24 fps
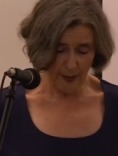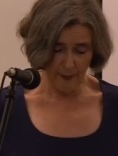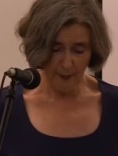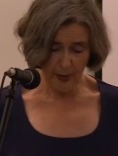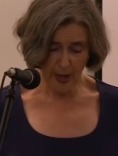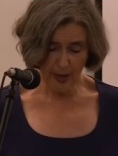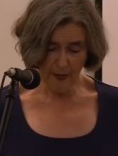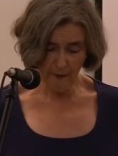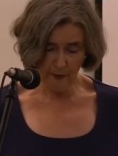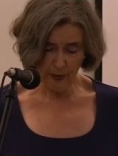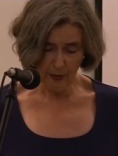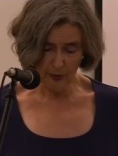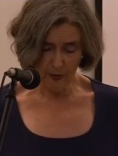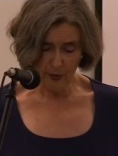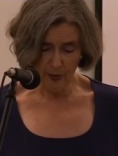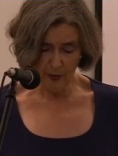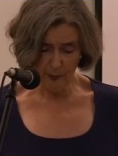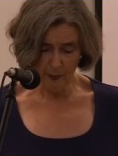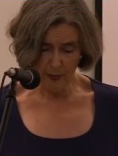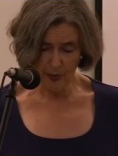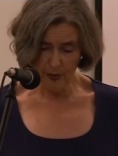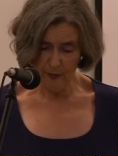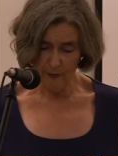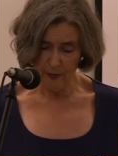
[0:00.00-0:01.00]
I'm having a
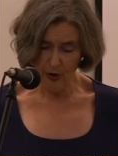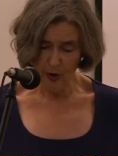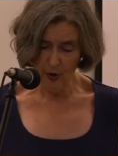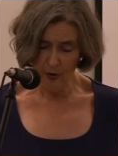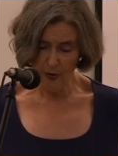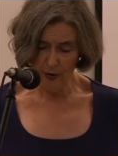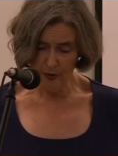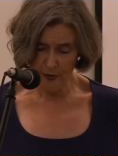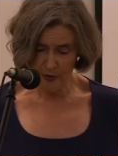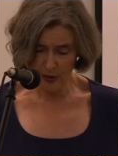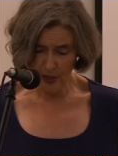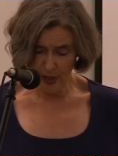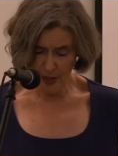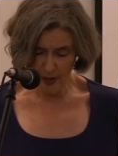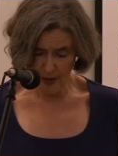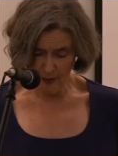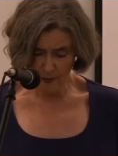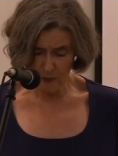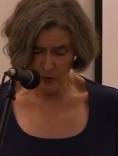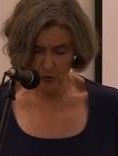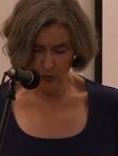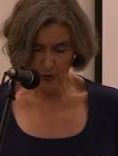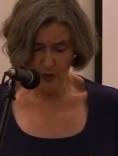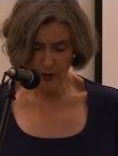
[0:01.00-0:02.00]
little bit of a hard
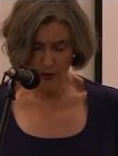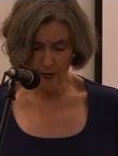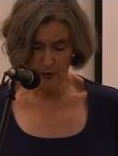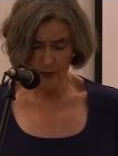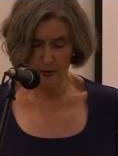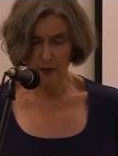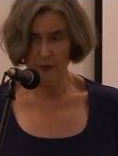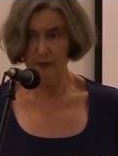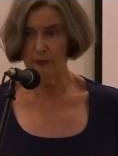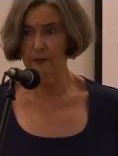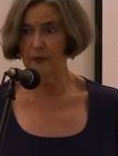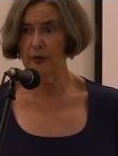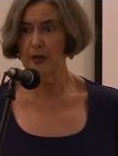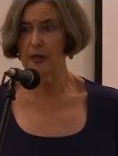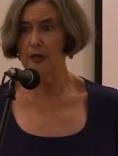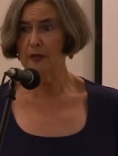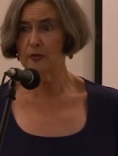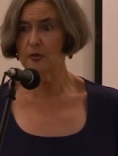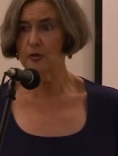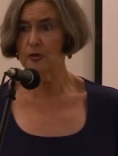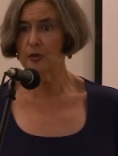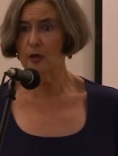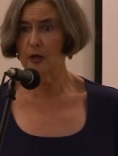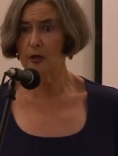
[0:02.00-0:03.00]
time trying to
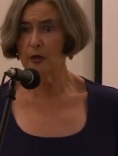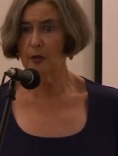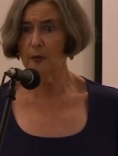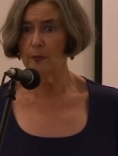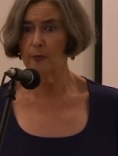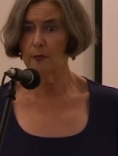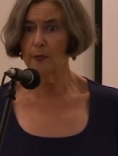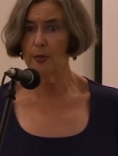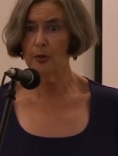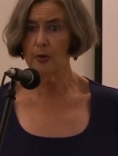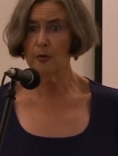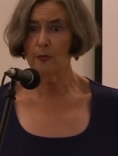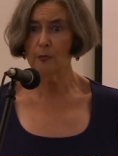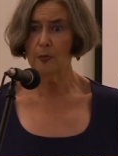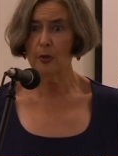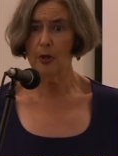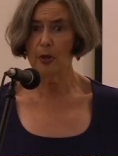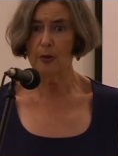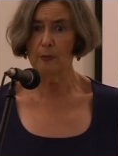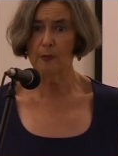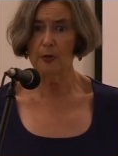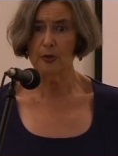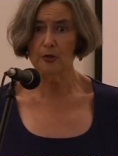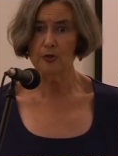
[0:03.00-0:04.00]
convince a book
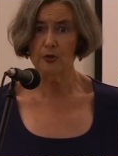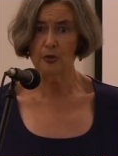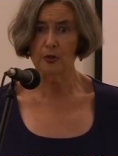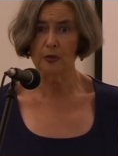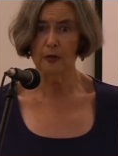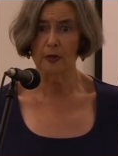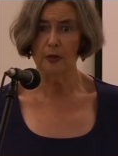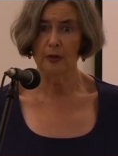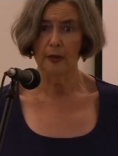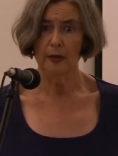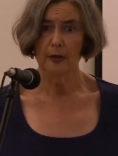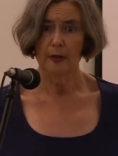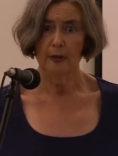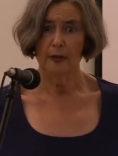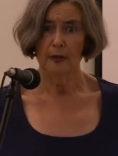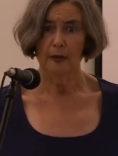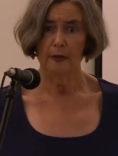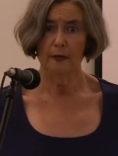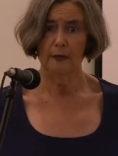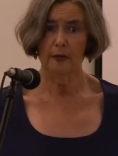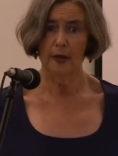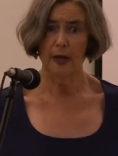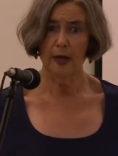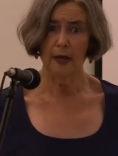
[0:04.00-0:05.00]
publisher
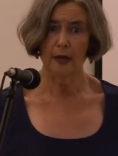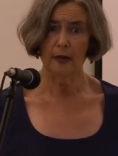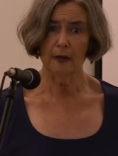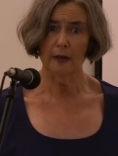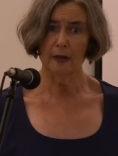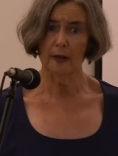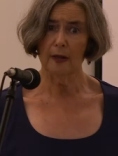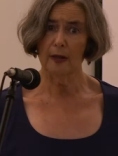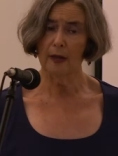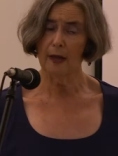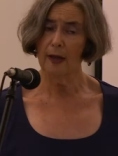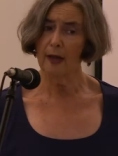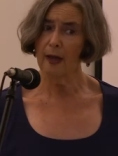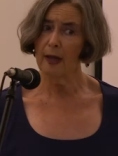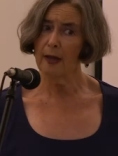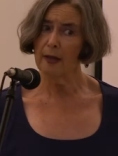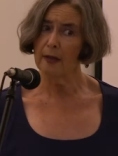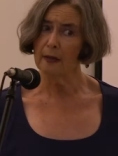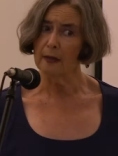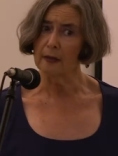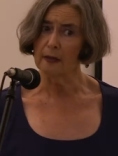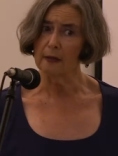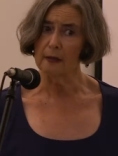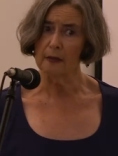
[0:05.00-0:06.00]
that,
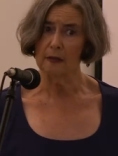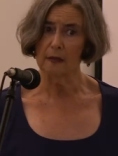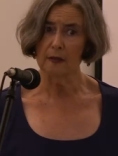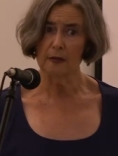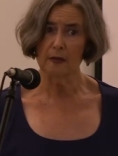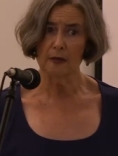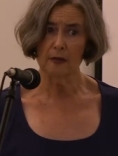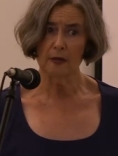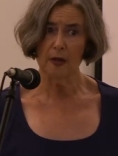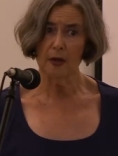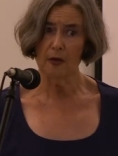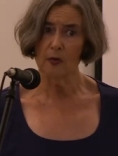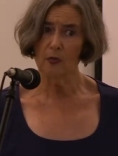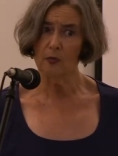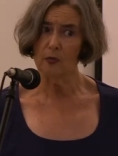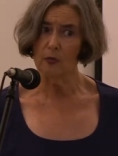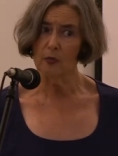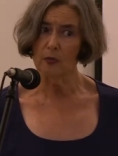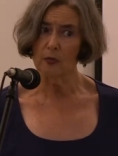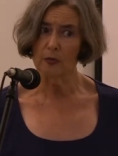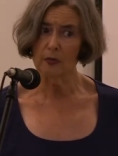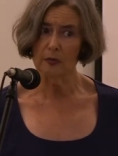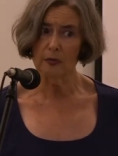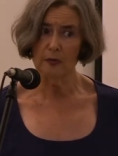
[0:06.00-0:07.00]
hey, you
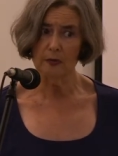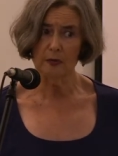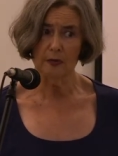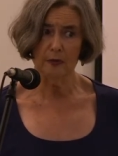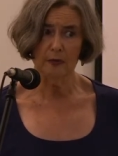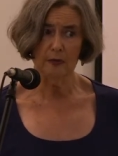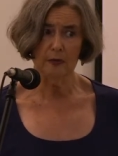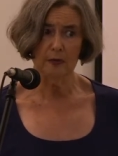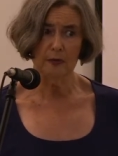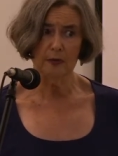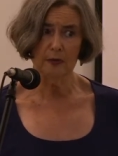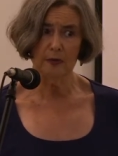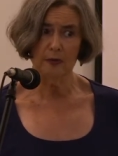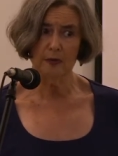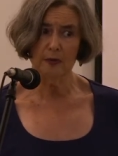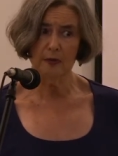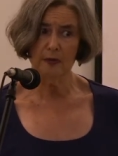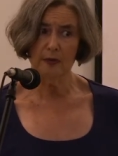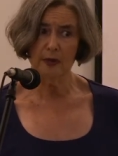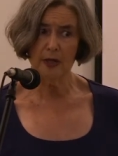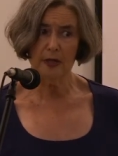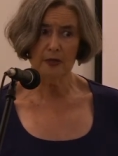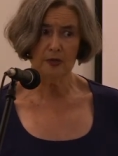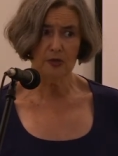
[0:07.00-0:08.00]
know,
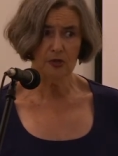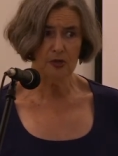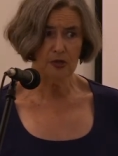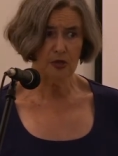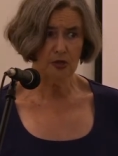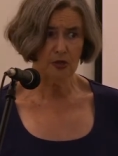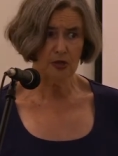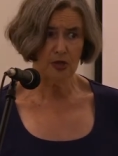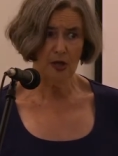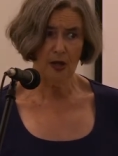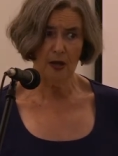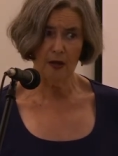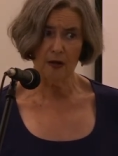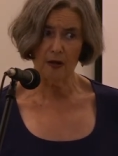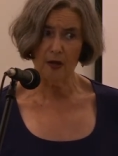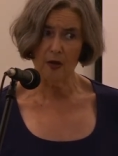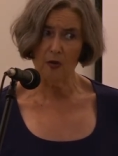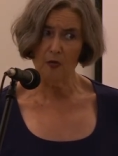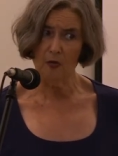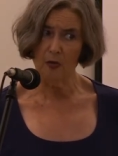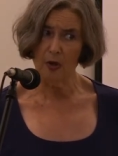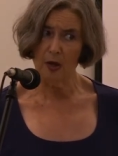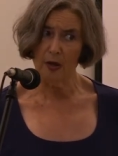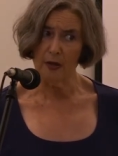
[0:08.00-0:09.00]
there's just not a
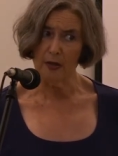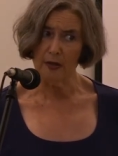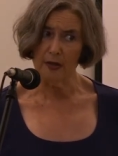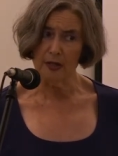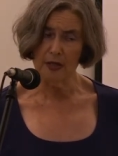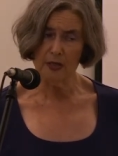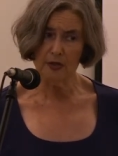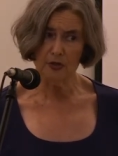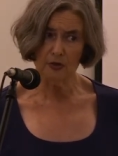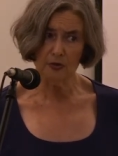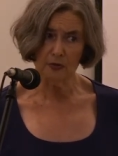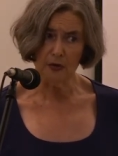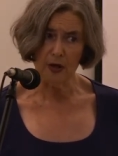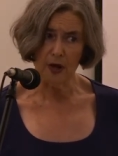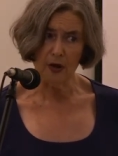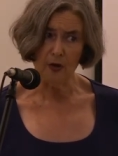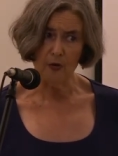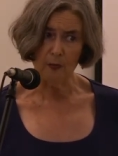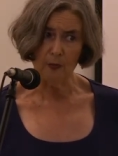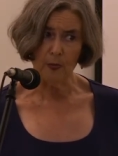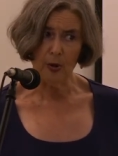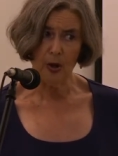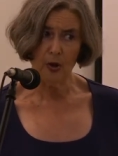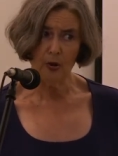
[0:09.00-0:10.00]
whole lot of history
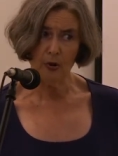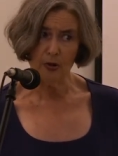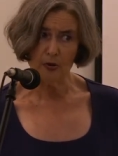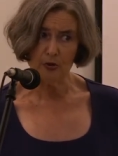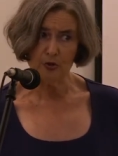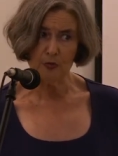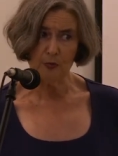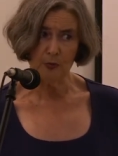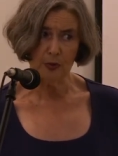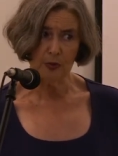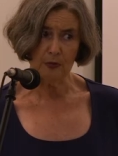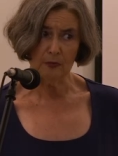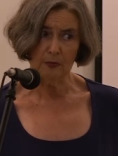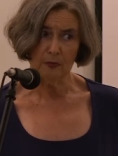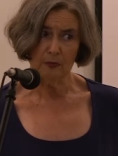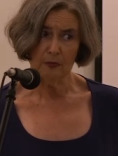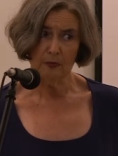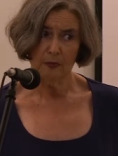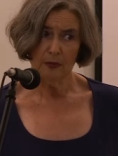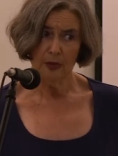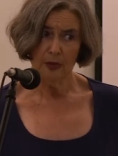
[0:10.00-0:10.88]
on Parchman